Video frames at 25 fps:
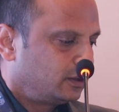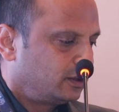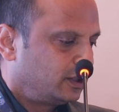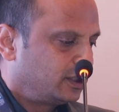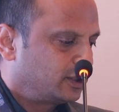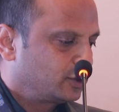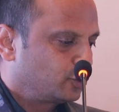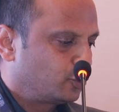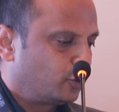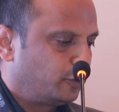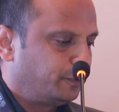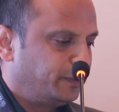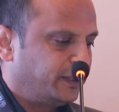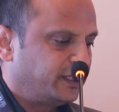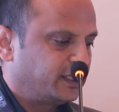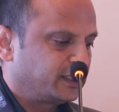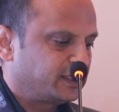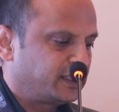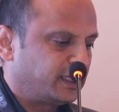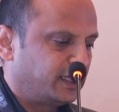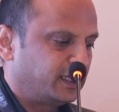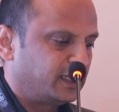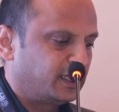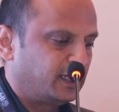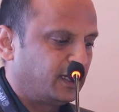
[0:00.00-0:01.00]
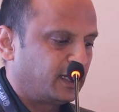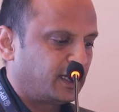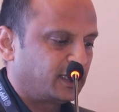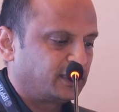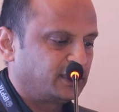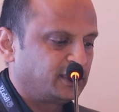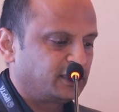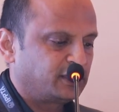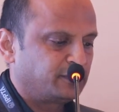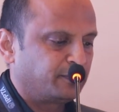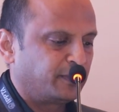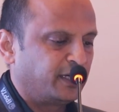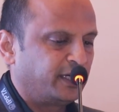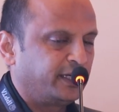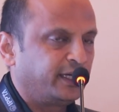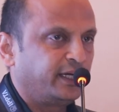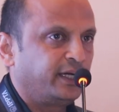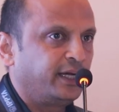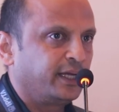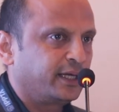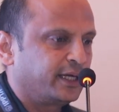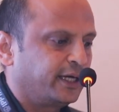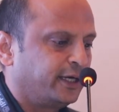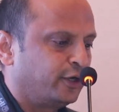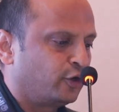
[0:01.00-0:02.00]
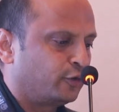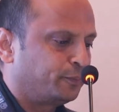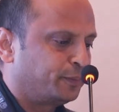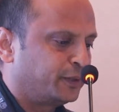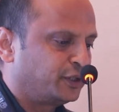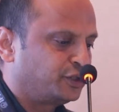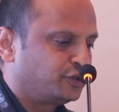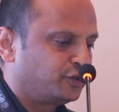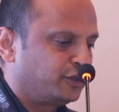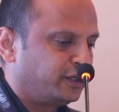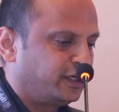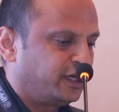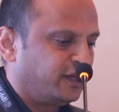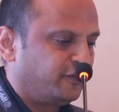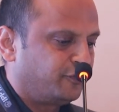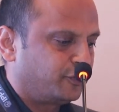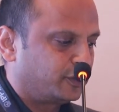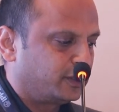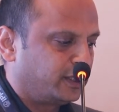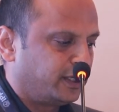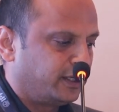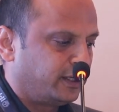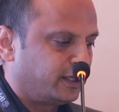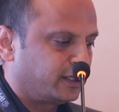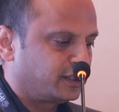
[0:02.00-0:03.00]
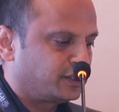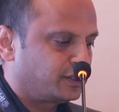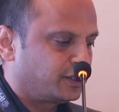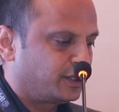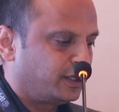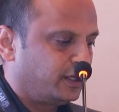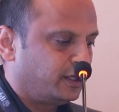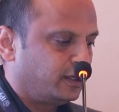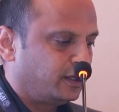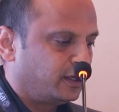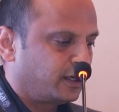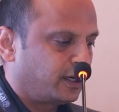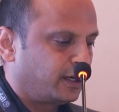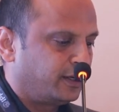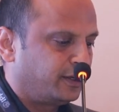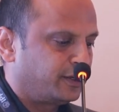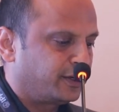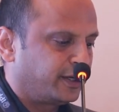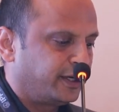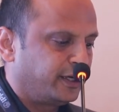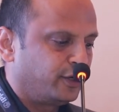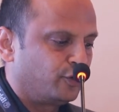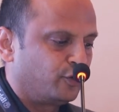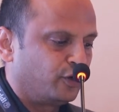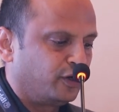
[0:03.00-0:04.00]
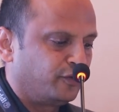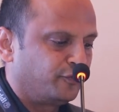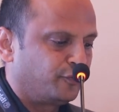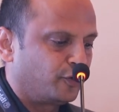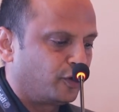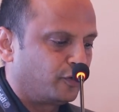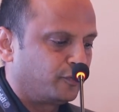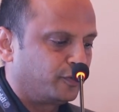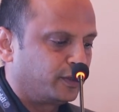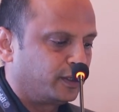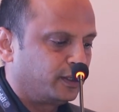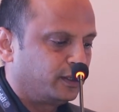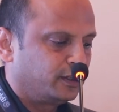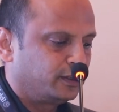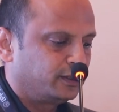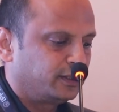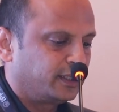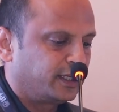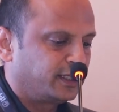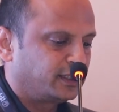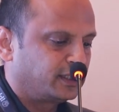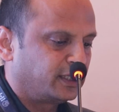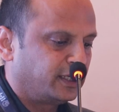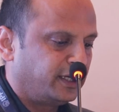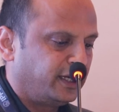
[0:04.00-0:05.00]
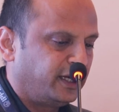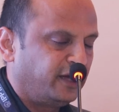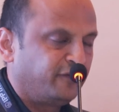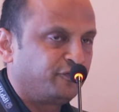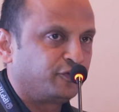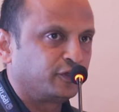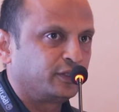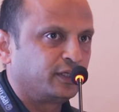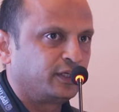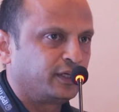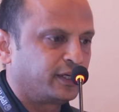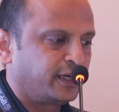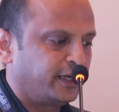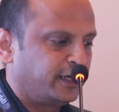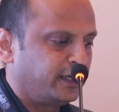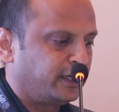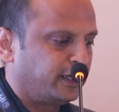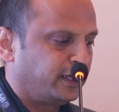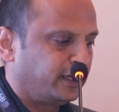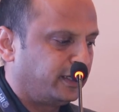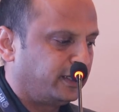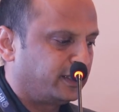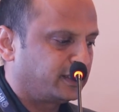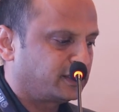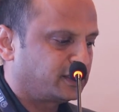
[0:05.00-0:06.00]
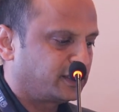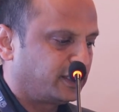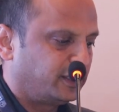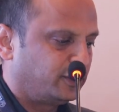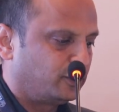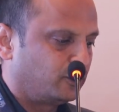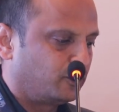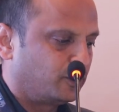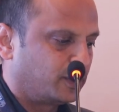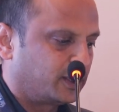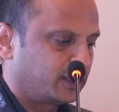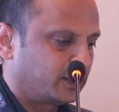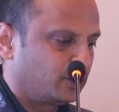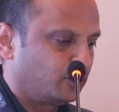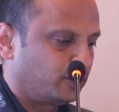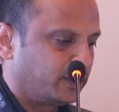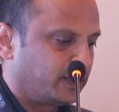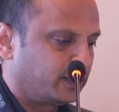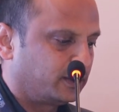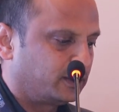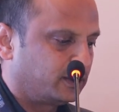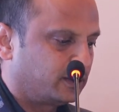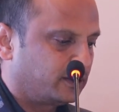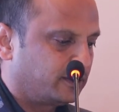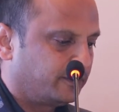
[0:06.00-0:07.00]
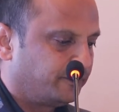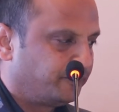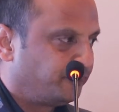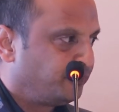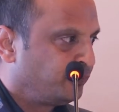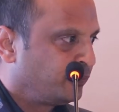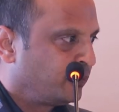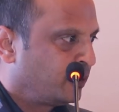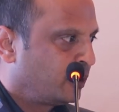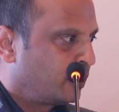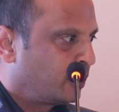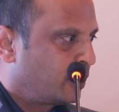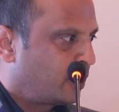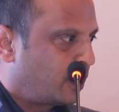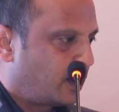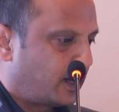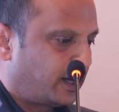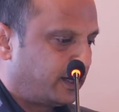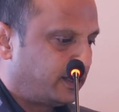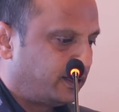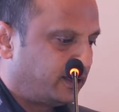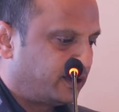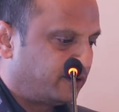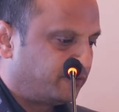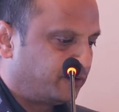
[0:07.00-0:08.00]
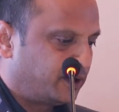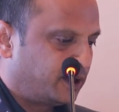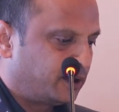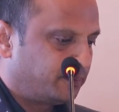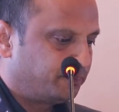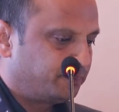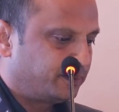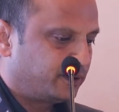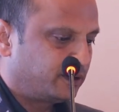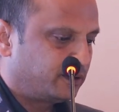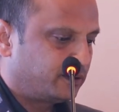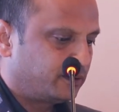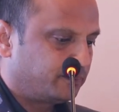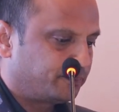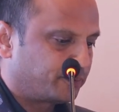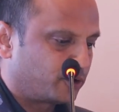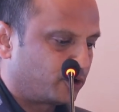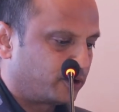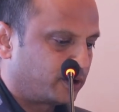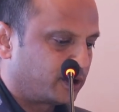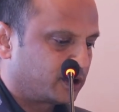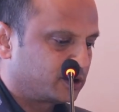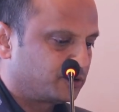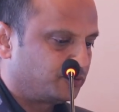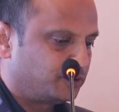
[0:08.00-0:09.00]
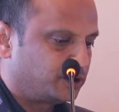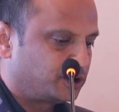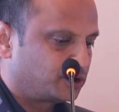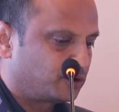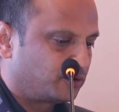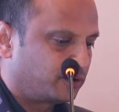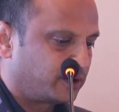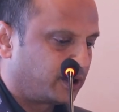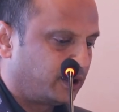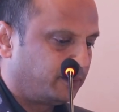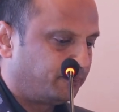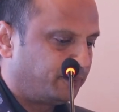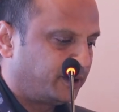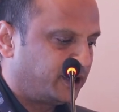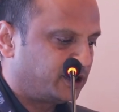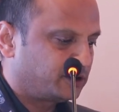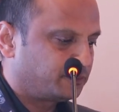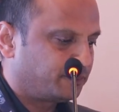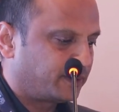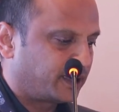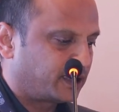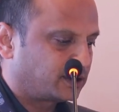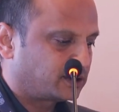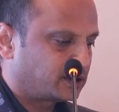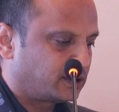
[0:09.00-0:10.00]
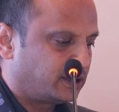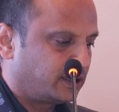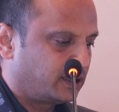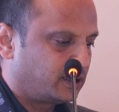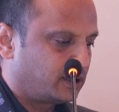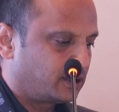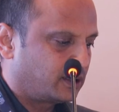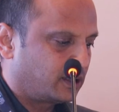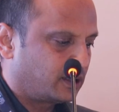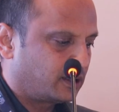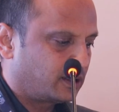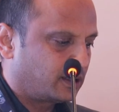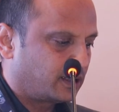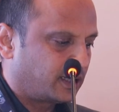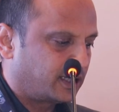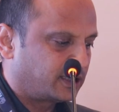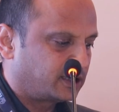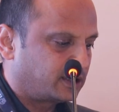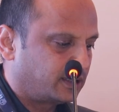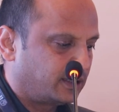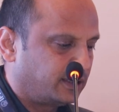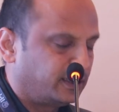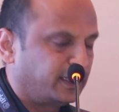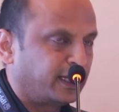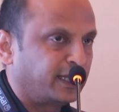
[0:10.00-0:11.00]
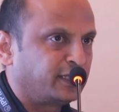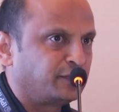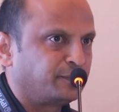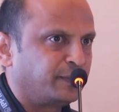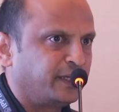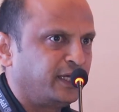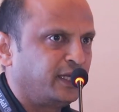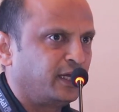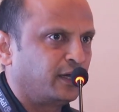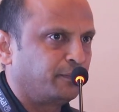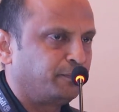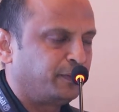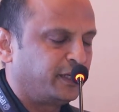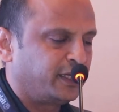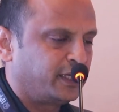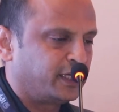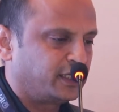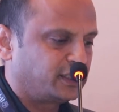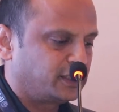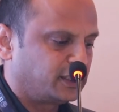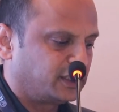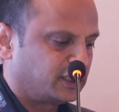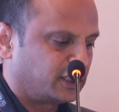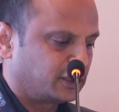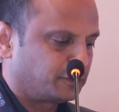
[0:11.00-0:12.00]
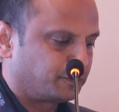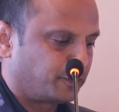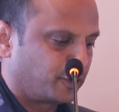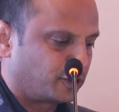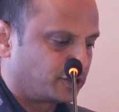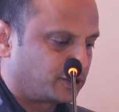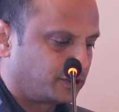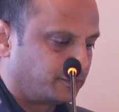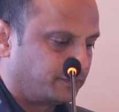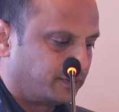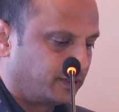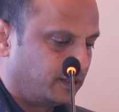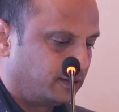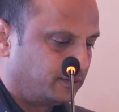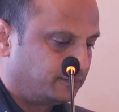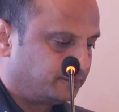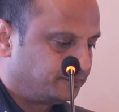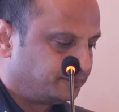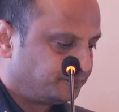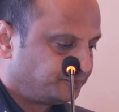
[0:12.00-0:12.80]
This could be the single largest multi-decade opportunity for the industry and trade going forward. There is a need for the trade and industry to work together and develop products which could replace plastic in as many applications as possible.